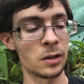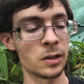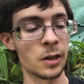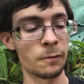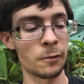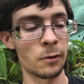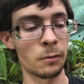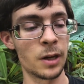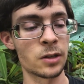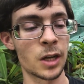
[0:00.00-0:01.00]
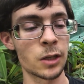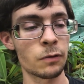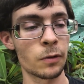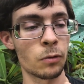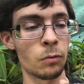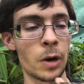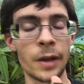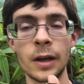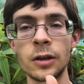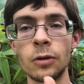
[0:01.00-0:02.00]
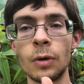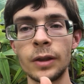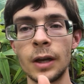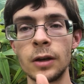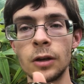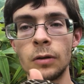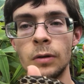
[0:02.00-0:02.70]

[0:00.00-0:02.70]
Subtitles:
different reasonings for why they do what they do.